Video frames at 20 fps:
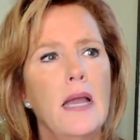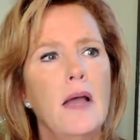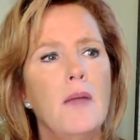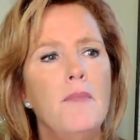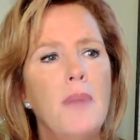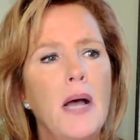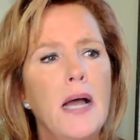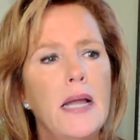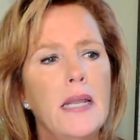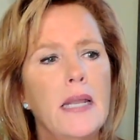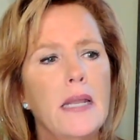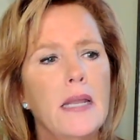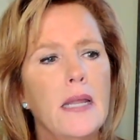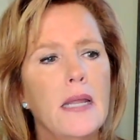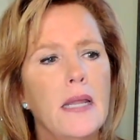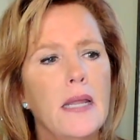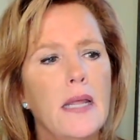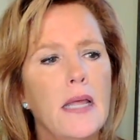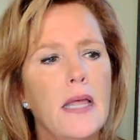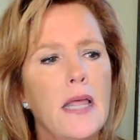But
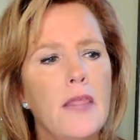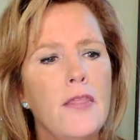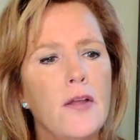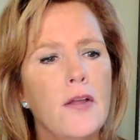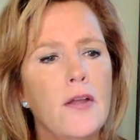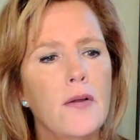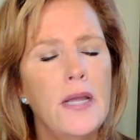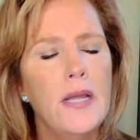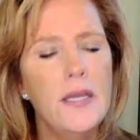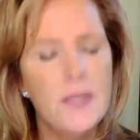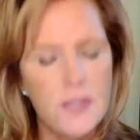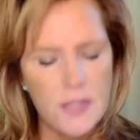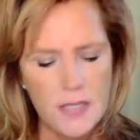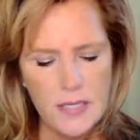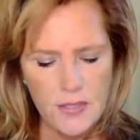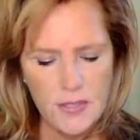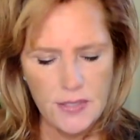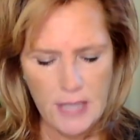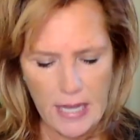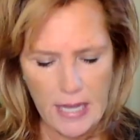there is
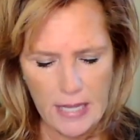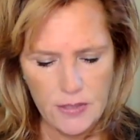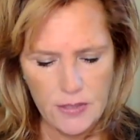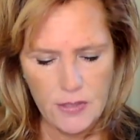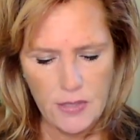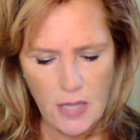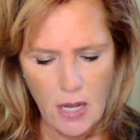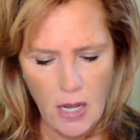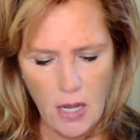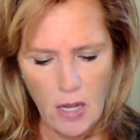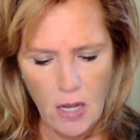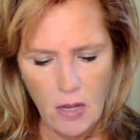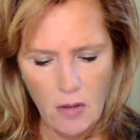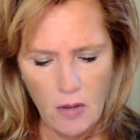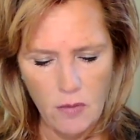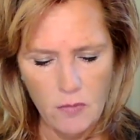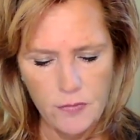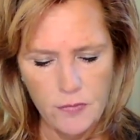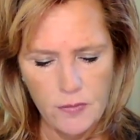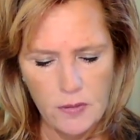this sense
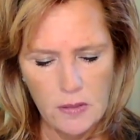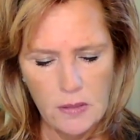of